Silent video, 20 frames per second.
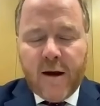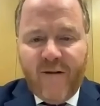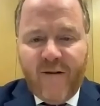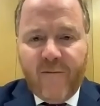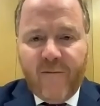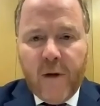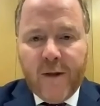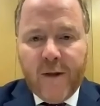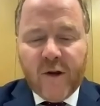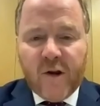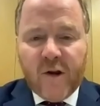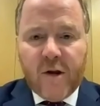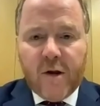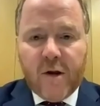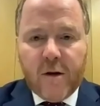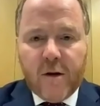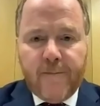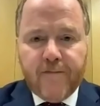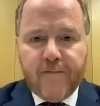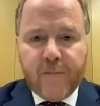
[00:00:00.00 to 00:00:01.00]

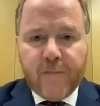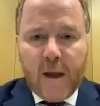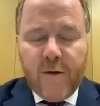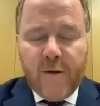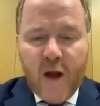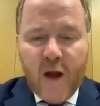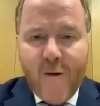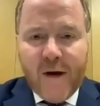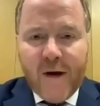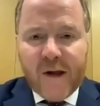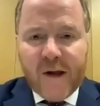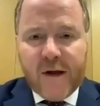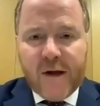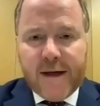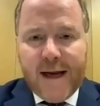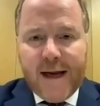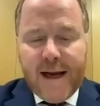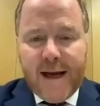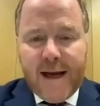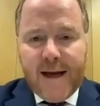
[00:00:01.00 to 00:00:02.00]
governments, the
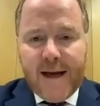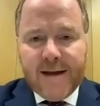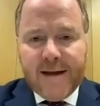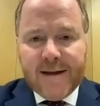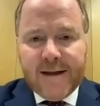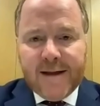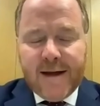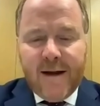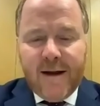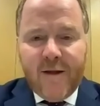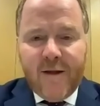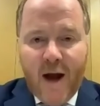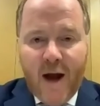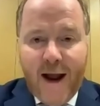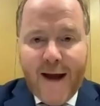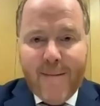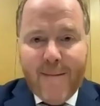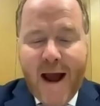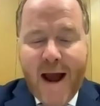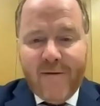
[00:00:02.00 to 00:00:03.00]
OECD, the
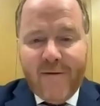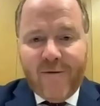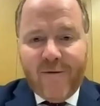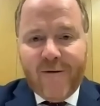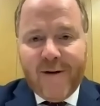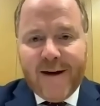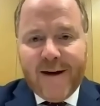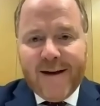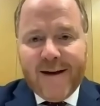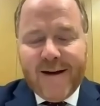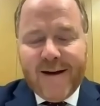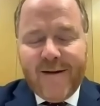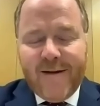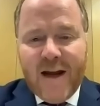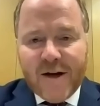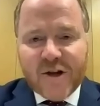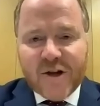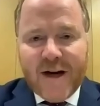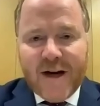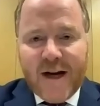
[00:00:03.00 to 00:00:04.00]
IMF,
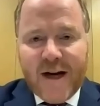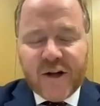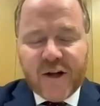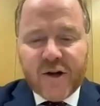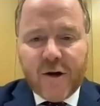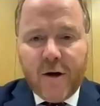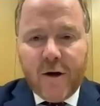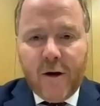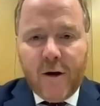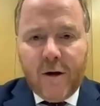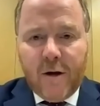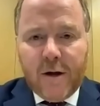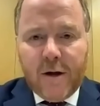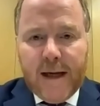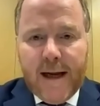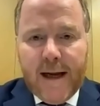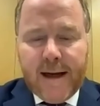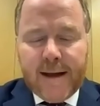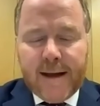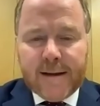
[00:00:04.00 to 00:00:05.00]
the international
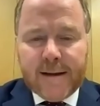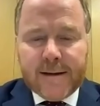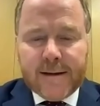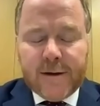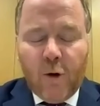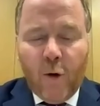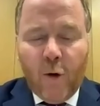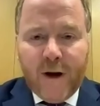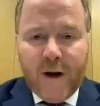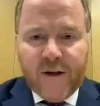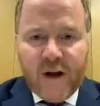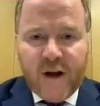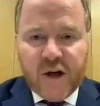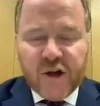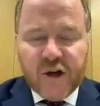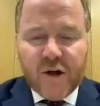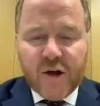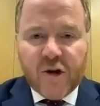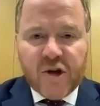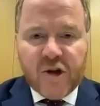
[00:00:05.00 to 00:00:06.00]

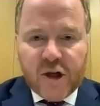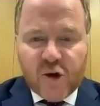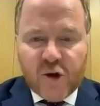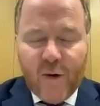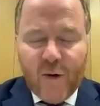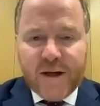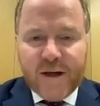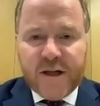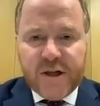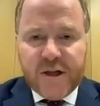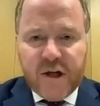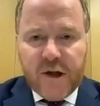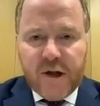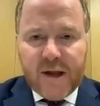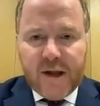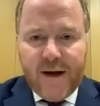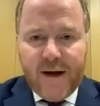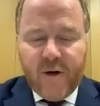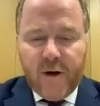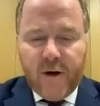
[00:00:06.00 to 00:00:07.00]
organizations, G20,
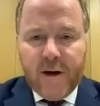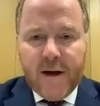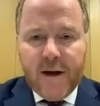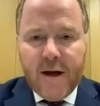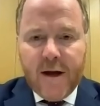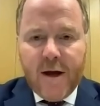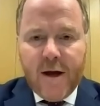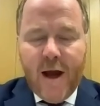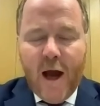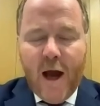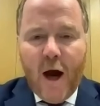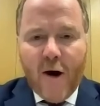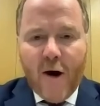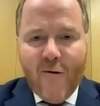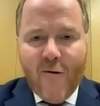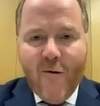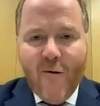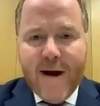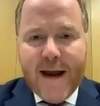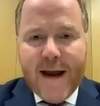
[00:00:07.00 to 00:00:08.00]
G7,
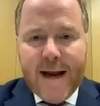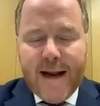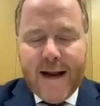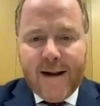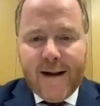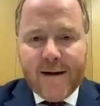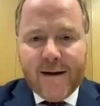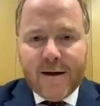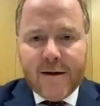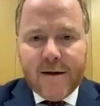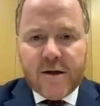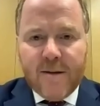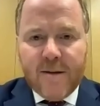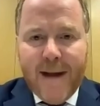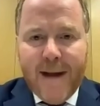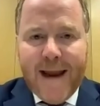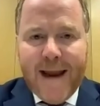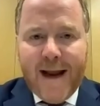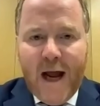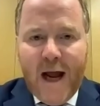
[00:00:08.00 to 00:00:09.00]
agree
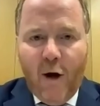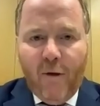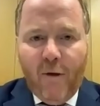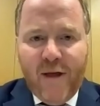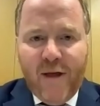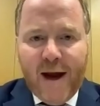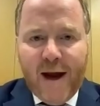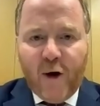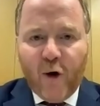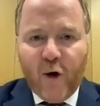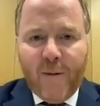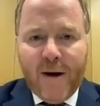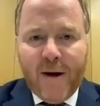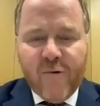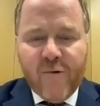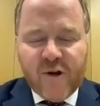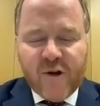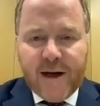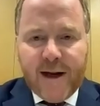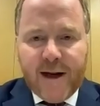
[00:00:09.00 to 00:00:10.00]
to make health
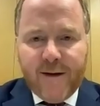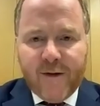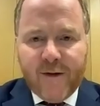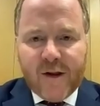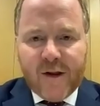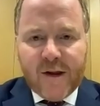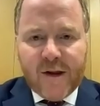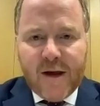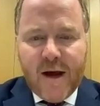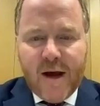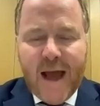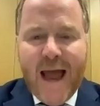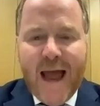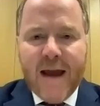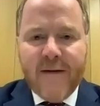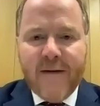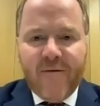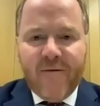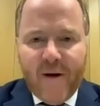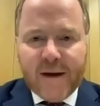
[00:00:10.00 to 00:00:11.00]
economic resilience
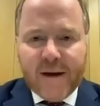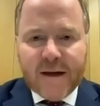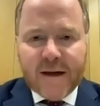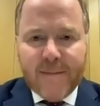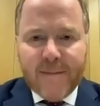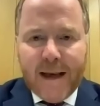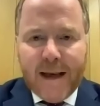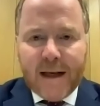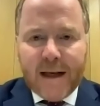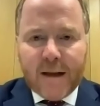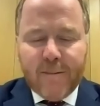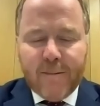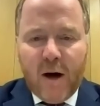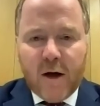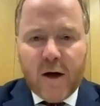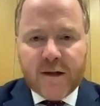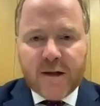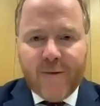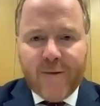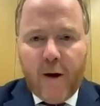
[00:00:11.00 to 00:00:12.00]
a fundamental
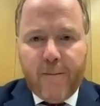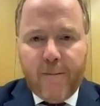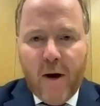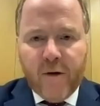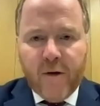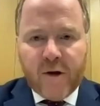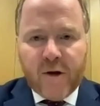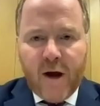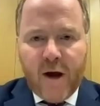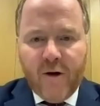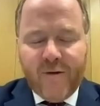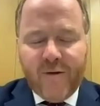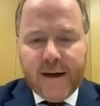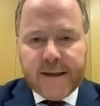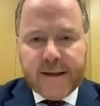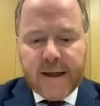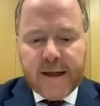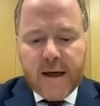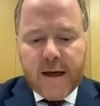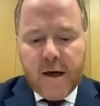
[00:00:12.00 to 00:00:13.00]
part of our
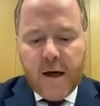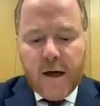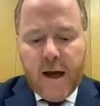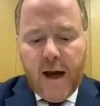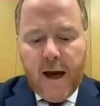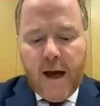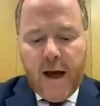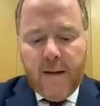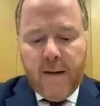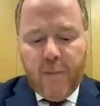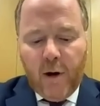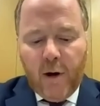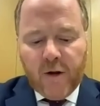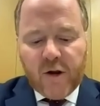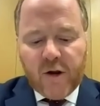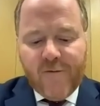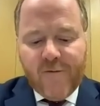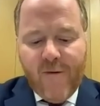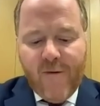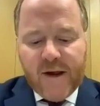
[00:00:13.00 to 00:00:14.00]
post-COVID
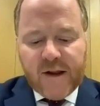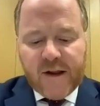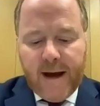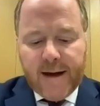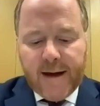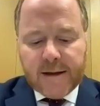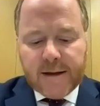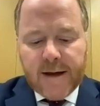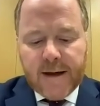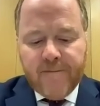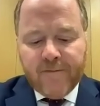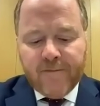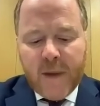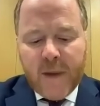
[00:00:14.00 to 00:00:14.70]
policy reset.